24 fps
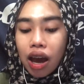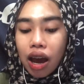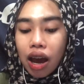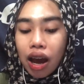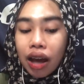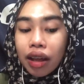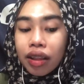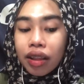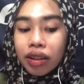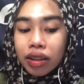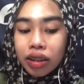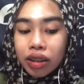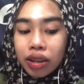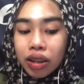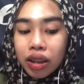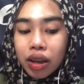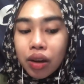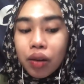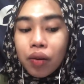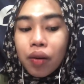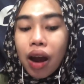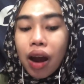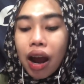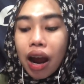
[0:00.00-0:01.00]
Until
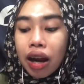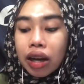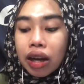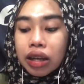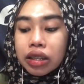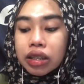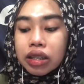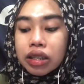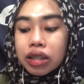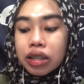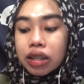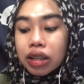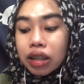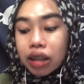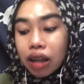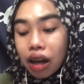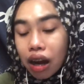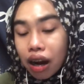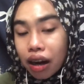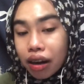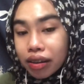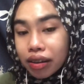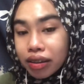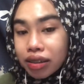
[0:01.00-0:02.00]
now, I still
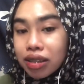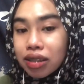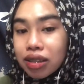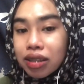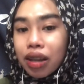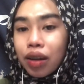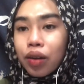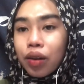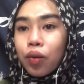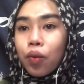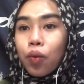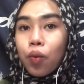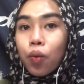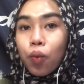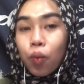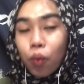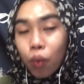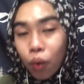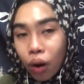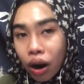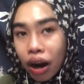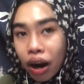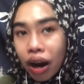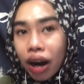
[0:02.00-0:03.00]
understand
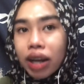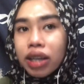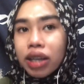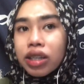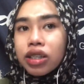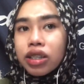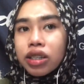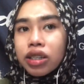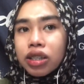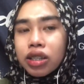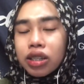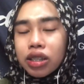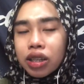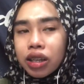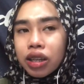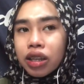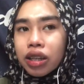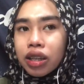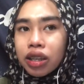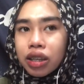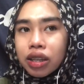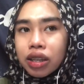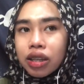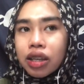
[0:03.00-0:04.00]
why she
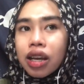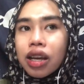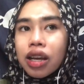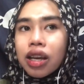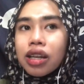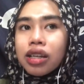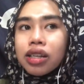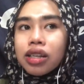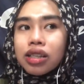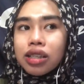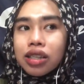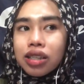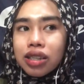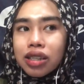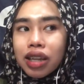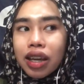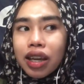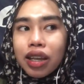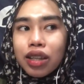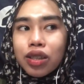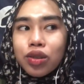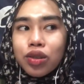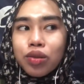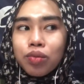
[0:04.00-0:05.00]
said
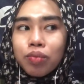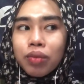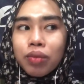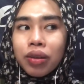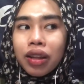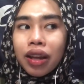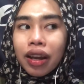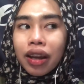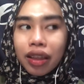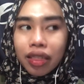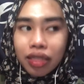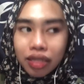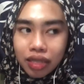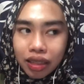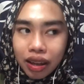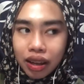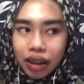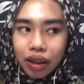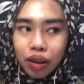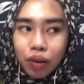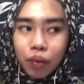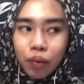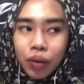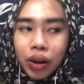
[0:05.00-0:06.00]
to me like that
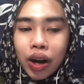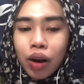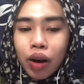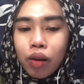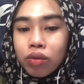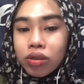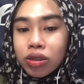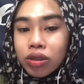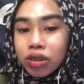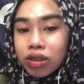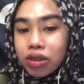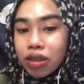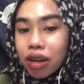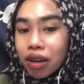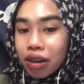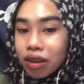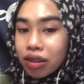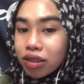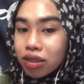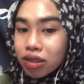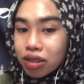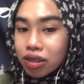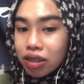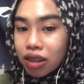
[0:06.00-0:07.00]
when I was
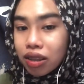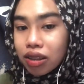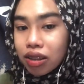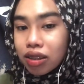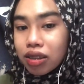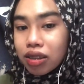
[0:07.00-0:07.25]
standard 6.